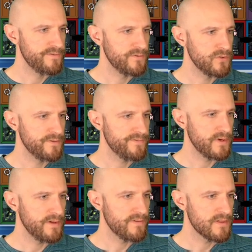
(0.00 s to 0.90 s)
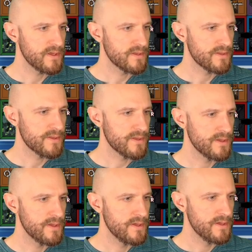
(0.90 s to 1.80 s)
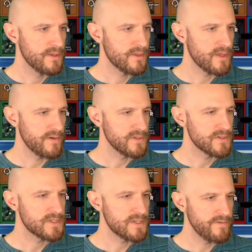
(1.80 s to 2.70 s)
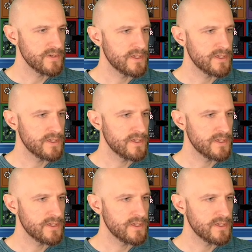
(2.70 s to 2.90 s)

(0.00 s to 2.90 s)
4, 5, 6, 7. So 7